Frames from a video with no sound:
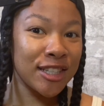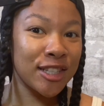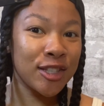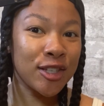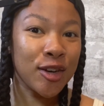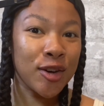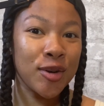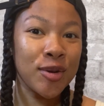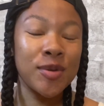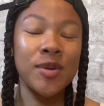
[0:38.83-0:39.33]

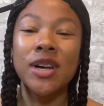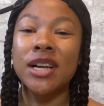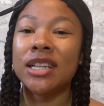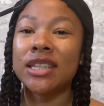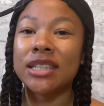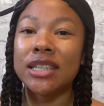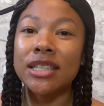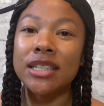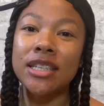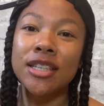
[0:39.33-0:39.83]
So
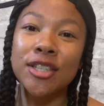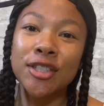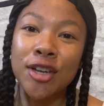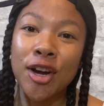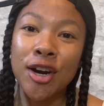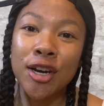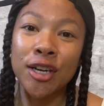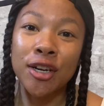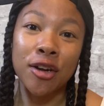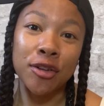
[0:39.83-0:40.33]
let's get
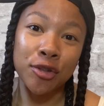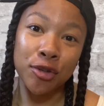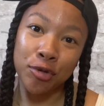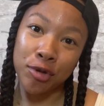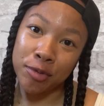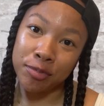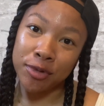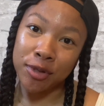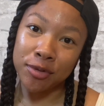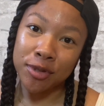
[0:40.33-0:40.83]
started on the
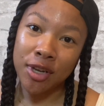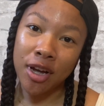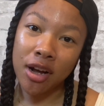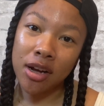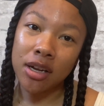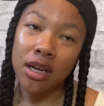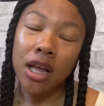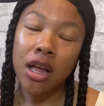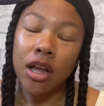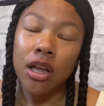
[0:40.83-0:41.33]
crypto
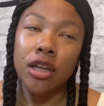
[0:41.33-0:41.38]
talk.